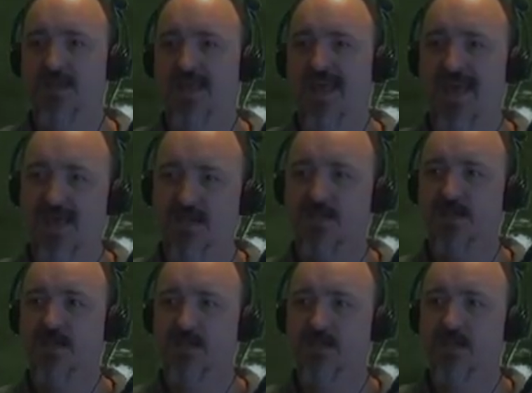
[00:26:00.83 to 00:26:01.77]

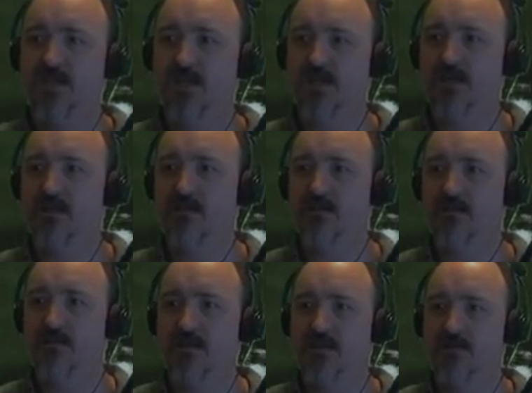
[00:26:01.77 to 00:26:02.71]
accidentally,
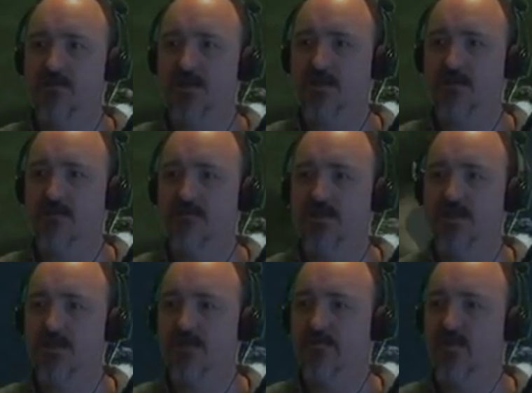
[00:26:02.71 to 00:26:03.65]
that looks like a
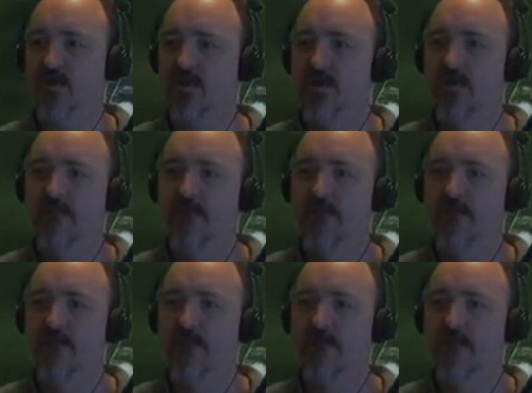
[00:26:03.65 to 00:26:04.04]
city over there,